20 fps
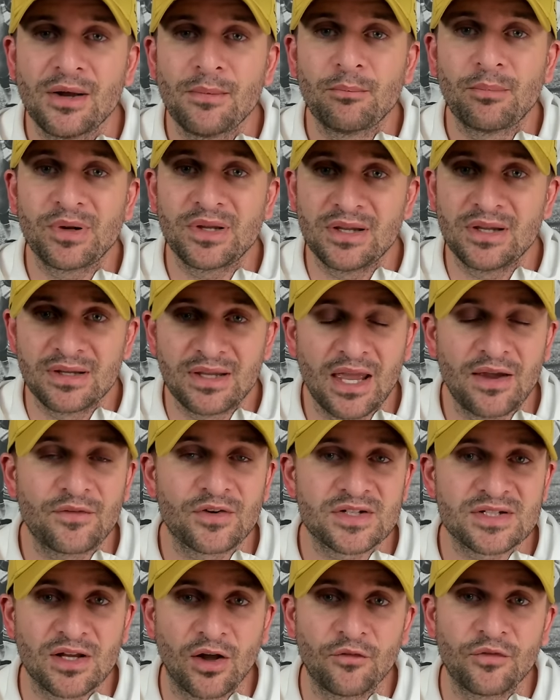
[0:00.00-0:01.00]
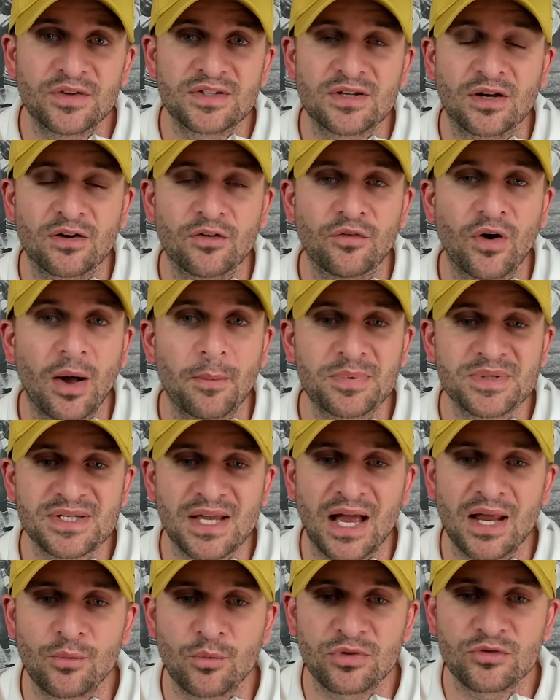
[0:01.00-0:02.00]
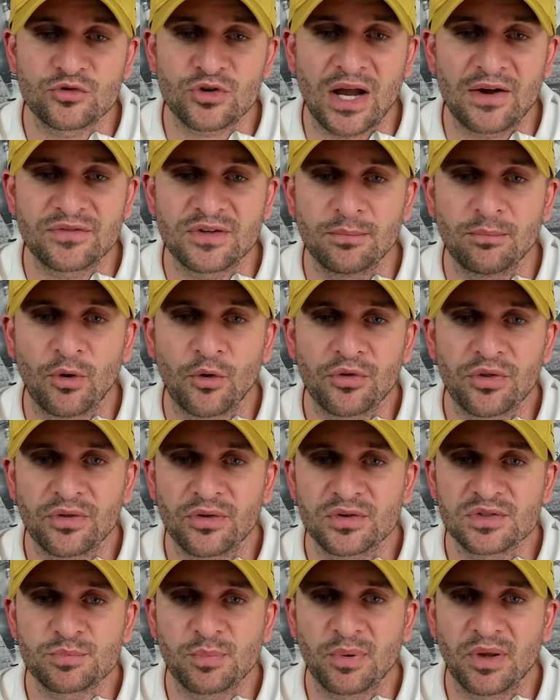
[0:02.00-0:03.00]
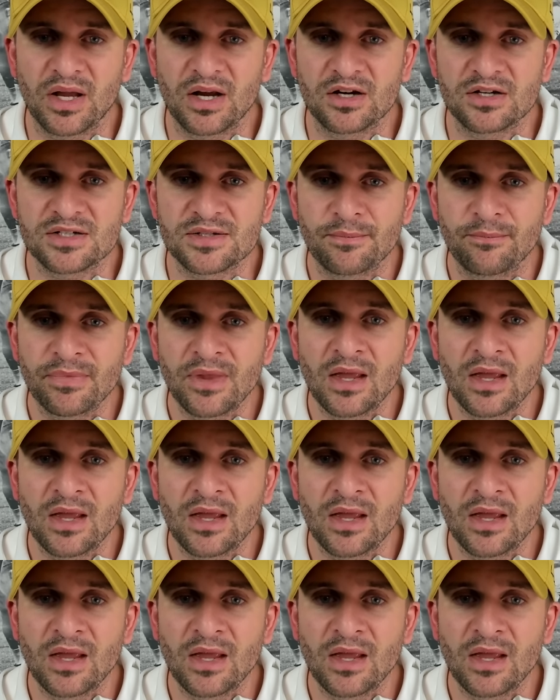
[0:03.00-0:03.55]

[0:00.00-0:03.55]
but you gave yourself a ton of upside with drafting both of those players.